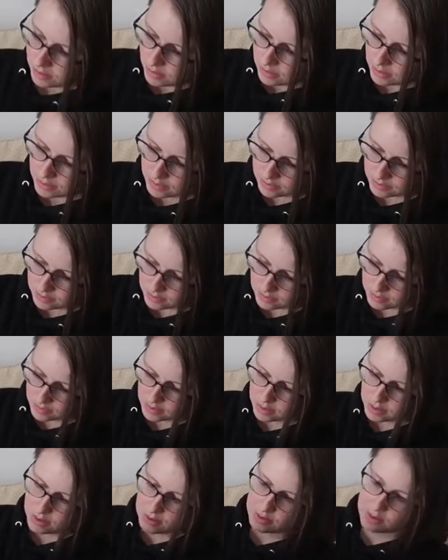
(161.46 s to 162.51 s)
This
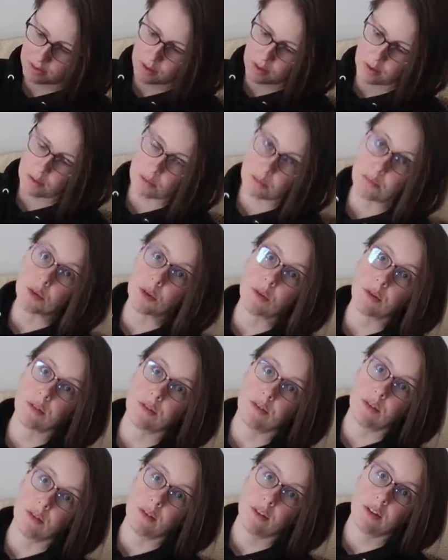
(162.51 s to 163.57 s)
is
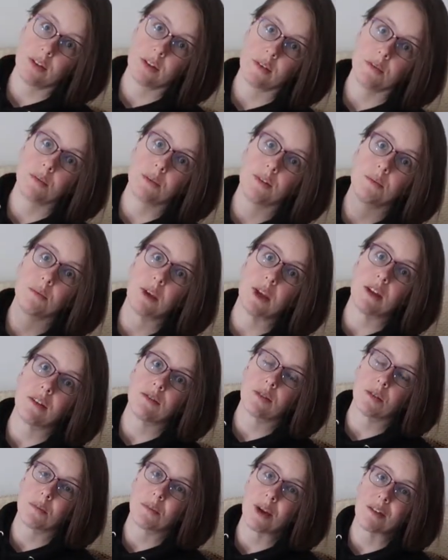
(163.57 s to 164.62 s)
beautiful. This was made
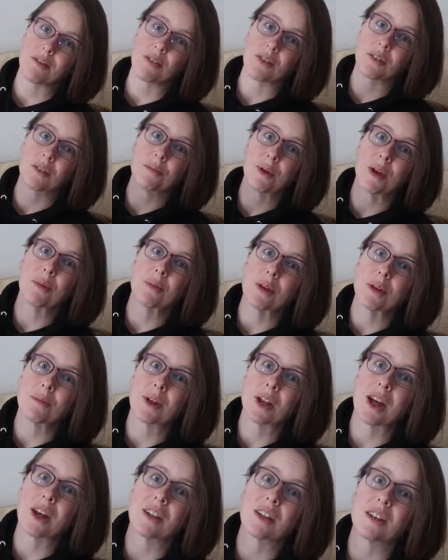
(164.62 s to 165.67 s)
for my first baby,
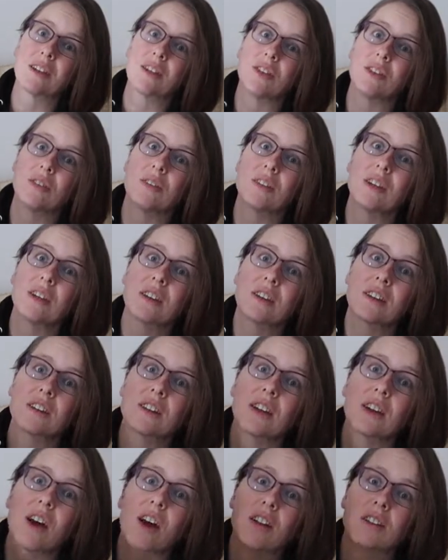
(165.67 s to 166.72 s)
but I didn't use it because
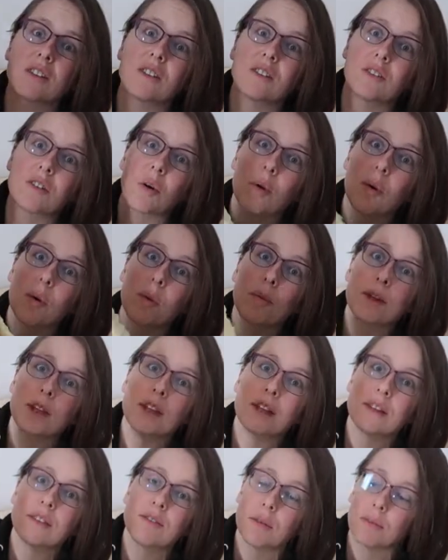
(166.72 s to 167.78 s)
I got so
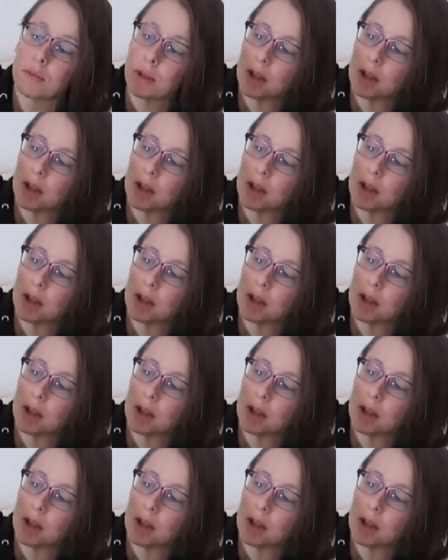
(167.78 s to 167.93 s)
many different